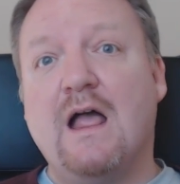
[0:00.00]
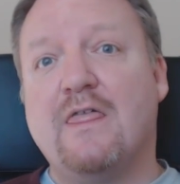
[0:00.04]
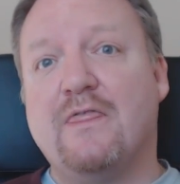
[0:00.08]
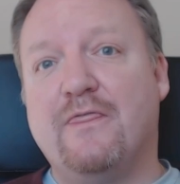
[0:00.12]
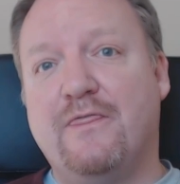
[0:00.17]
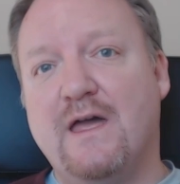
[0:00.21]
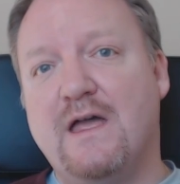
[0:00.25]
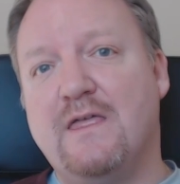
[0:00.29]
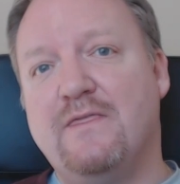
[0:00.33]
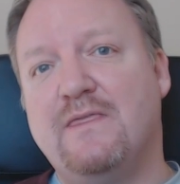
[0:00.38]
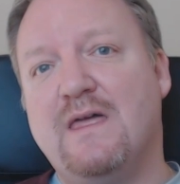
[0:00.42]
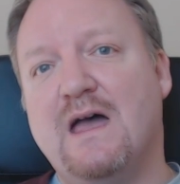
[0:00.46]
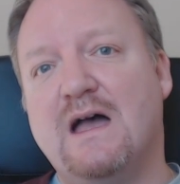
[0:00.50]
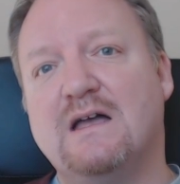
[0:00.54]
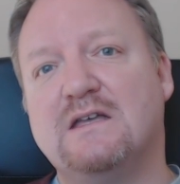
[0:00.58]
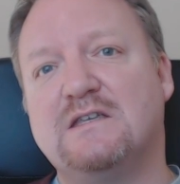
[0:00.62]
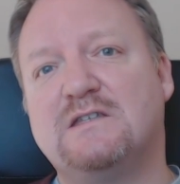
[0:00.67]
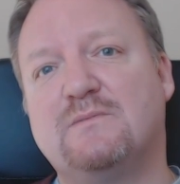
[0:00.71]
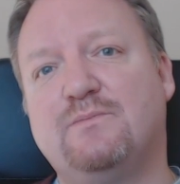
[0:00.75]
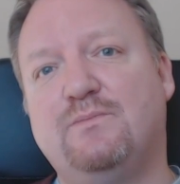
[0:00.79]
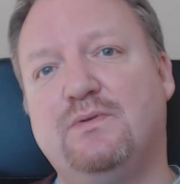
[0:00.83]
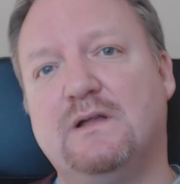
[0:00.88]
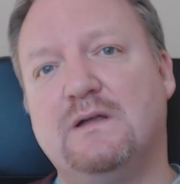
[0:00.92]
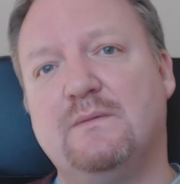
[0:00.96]
Then
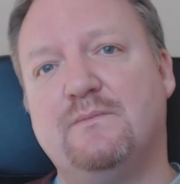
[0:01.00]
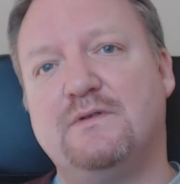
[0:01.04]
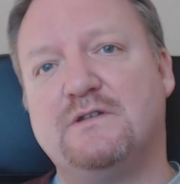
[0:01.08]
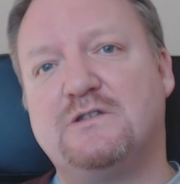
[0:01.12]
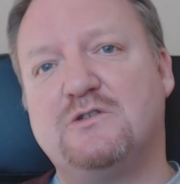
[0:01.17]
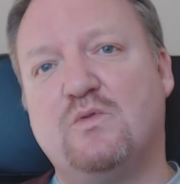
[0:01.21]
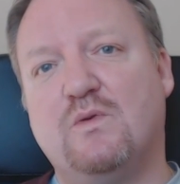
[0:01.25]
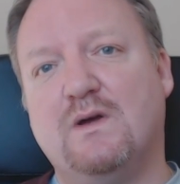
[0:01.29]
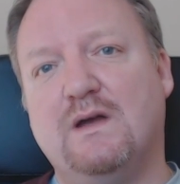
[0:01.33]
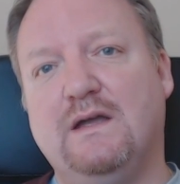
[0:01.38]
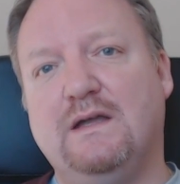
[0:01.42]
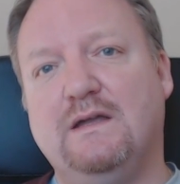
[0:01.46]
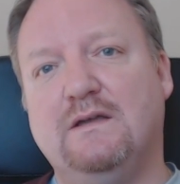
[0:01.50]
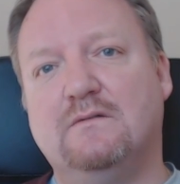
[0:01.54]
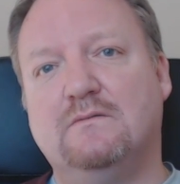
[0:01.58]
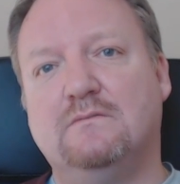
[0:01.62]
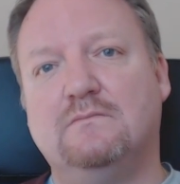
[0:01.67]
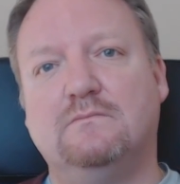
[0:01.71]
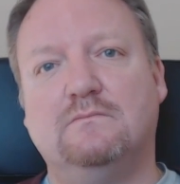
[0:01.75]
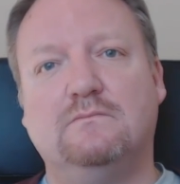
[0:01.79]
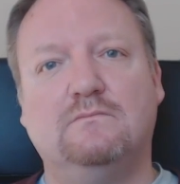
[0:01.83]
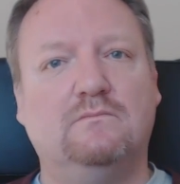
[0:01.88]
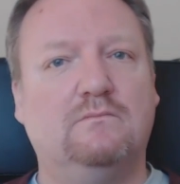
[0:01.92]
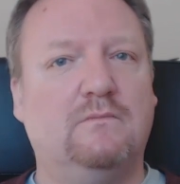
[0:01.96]
that's split between
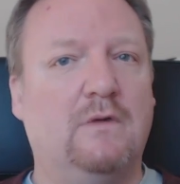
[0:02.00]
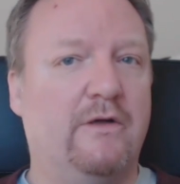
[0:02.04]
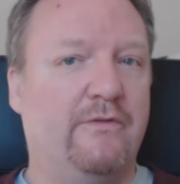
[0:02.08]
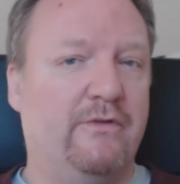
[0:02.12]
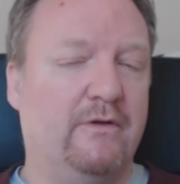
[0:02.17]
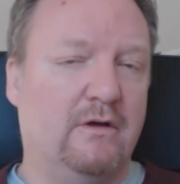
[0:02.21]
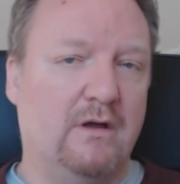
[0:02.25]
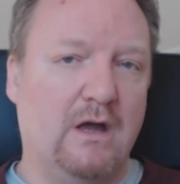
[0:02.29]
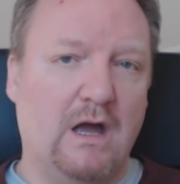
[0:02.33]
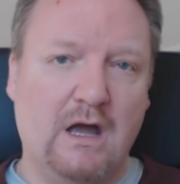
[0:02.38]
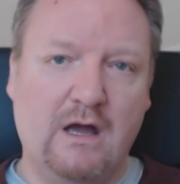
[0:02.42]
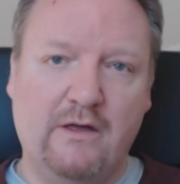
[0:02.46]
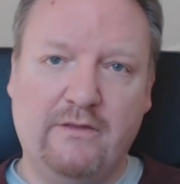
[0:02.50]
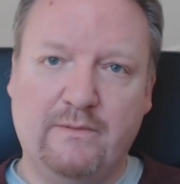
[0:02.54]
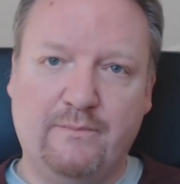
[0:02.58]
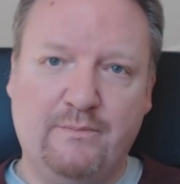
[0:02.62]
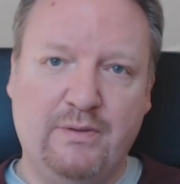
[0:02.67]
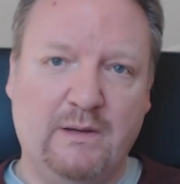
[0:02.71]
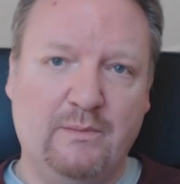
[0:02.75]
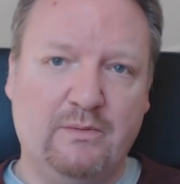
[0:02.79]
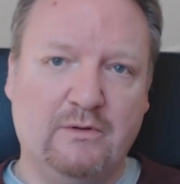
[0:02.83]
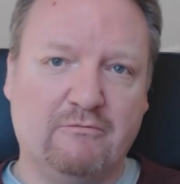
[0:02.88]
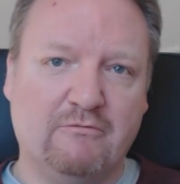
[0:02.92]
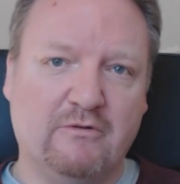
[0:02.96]
whether the
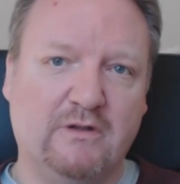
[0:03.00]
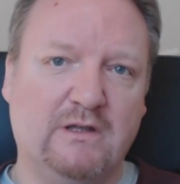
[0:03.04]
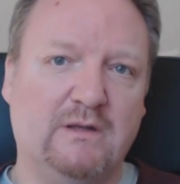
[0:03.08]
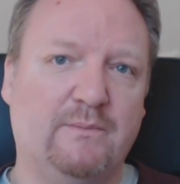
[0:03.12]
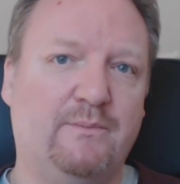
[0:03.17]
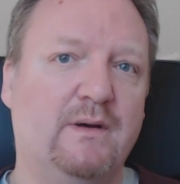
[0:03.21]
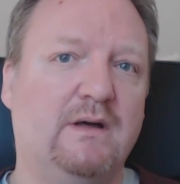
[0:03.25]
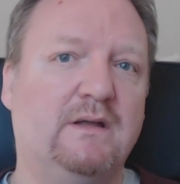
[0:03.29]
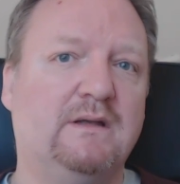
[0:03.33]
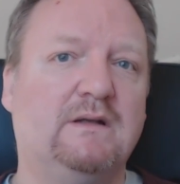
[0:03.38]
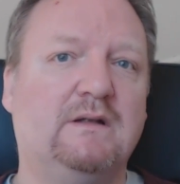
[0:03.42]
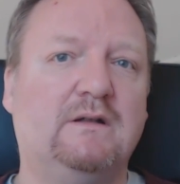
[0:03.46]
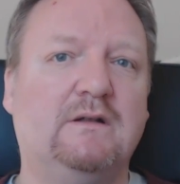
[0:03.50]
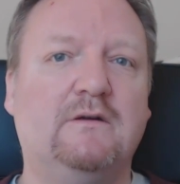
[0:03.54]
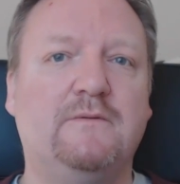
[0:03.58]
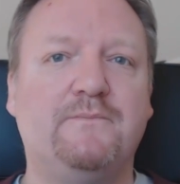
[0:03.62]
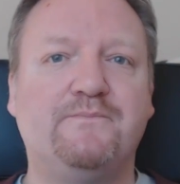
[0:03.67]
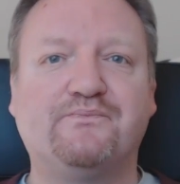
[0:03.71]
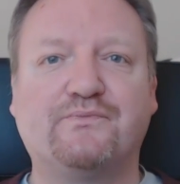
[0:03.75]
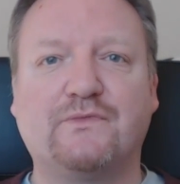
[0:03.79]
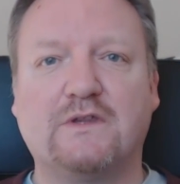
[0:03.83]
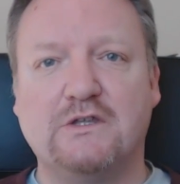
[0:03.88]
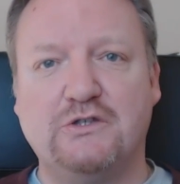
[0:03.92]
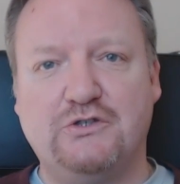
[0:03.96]
people who run the
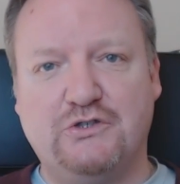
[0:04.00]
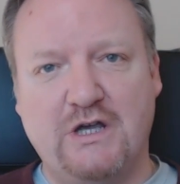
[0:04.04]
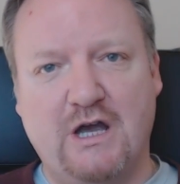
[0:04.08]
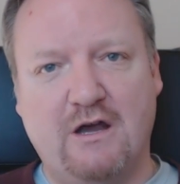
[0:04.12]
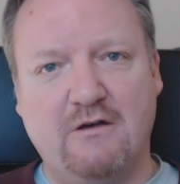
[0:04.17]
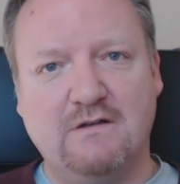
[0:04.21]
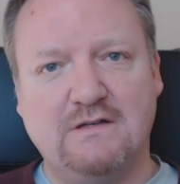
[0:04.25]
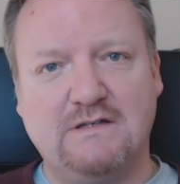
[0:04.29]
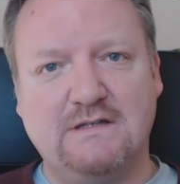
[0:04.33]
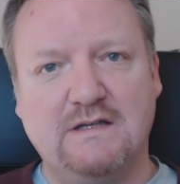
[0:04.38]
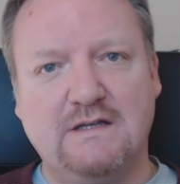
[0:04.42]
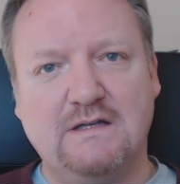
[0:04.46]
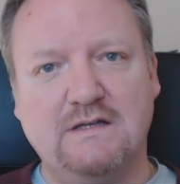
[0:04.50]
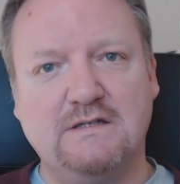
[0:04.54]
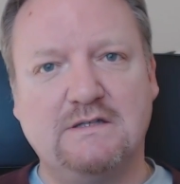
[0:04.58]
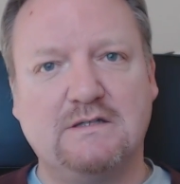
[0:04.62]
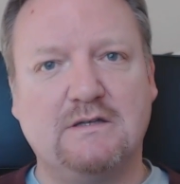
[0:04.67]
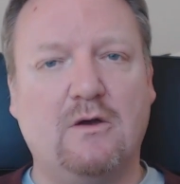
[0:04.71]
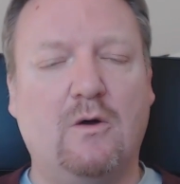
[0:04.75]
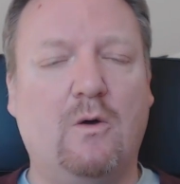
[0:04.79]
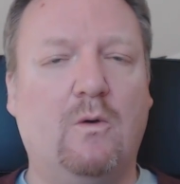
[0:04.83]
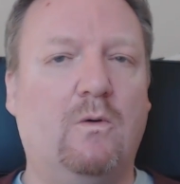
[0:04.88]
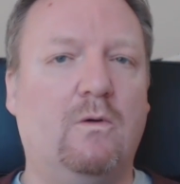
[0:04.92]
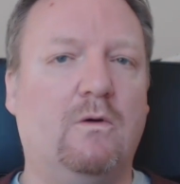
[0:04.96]
bundle,
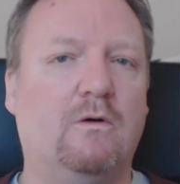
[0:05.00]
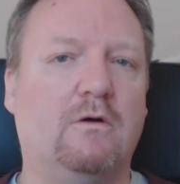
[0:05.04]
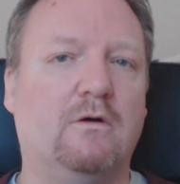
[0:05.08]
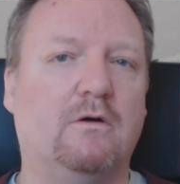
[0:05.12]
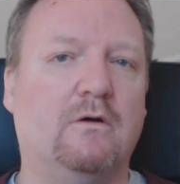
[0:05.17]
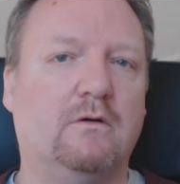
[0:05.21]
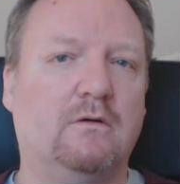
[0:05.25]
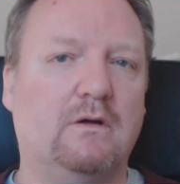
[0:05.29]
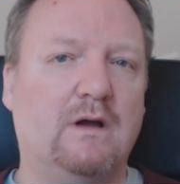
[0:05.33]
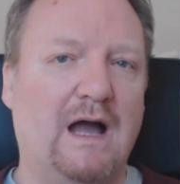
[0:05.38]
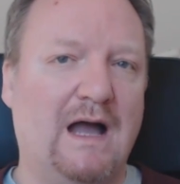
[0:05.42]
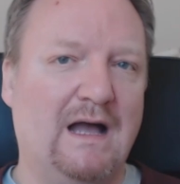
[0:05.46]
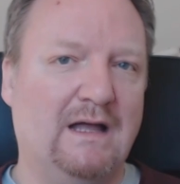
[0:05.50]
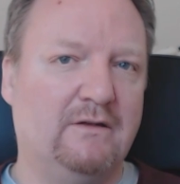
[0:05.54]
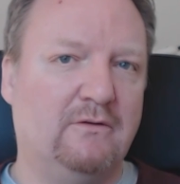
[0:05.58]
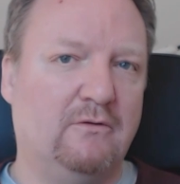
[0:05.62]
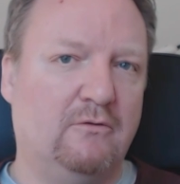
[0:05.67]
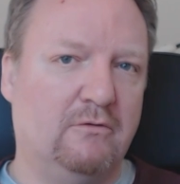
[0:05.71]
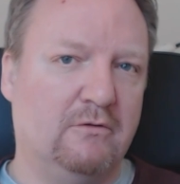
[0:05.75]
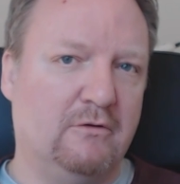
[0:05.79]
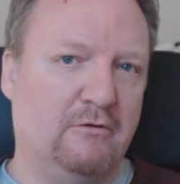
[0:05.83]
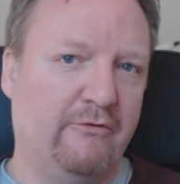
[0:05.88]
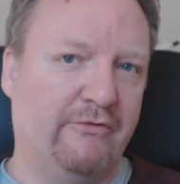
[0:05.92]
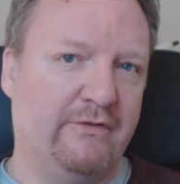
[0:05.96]
charities, or
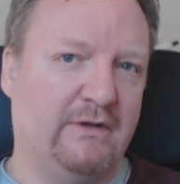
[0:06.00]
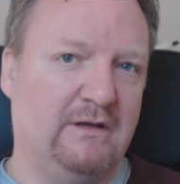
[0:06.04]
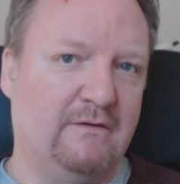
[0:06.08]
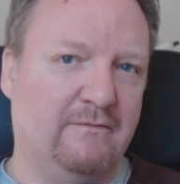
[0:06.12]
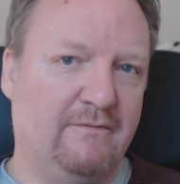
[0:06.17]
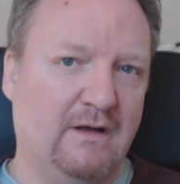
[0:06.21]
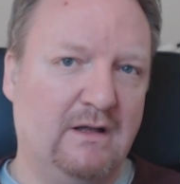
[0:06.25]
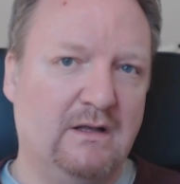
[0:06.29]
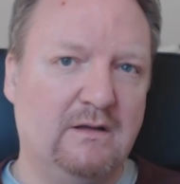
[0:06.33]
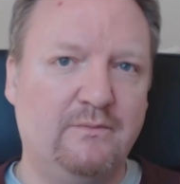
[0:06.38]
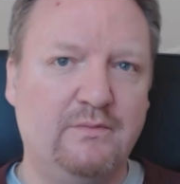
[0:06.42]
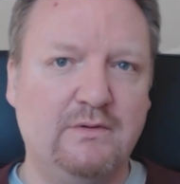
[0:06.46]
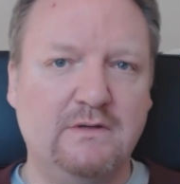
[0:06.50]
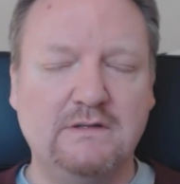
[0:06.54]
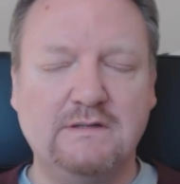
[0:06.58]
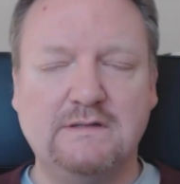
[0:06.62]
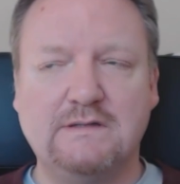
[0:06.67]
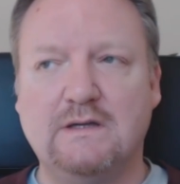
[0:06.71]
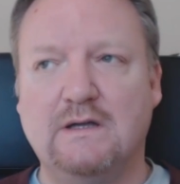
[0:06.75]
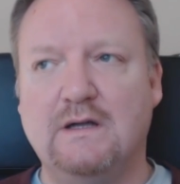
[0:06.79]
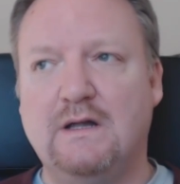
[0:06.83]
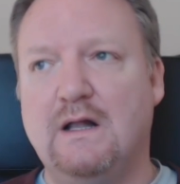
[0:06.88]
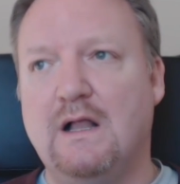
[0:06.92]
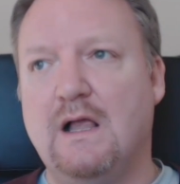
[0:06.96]
other
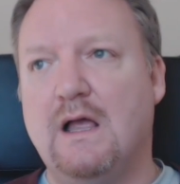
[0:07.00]
developers.